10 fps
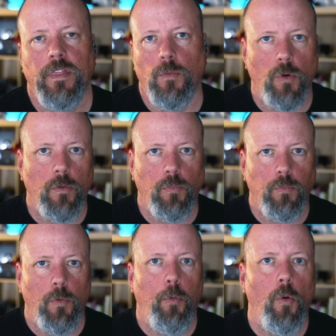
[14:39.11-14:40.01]
that we're
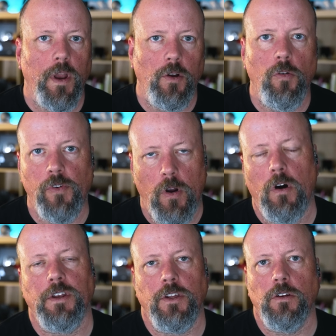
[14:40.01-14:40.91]
reporting over
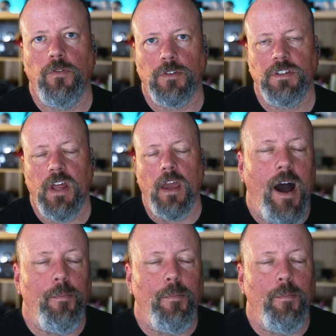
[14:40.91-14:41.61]
on Universe Today.